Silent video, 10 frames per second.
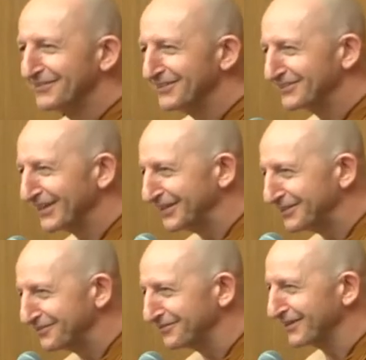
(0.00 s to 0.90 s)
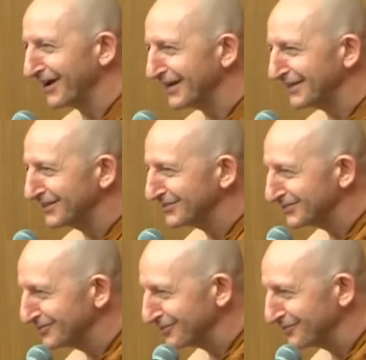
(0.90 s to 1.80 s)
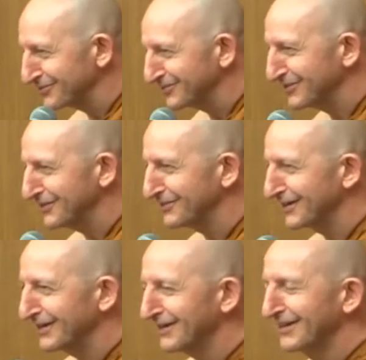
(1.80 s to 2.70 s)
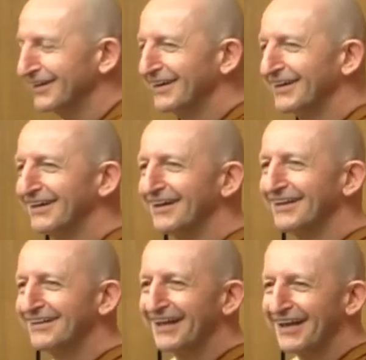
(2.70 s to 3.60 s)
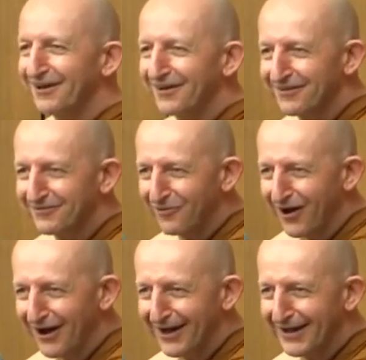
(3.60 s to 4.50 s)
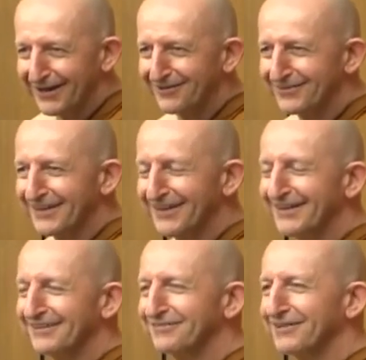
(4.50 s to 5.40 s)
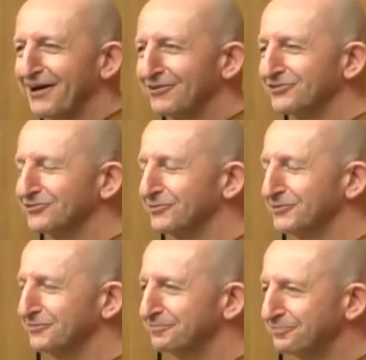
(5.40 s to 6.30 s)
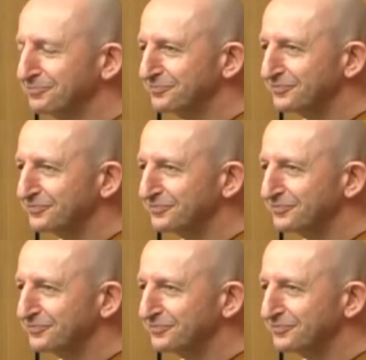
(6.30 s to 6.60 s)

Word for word: with this kind of kindness and sort of receiving uh, their why or their flowers from them.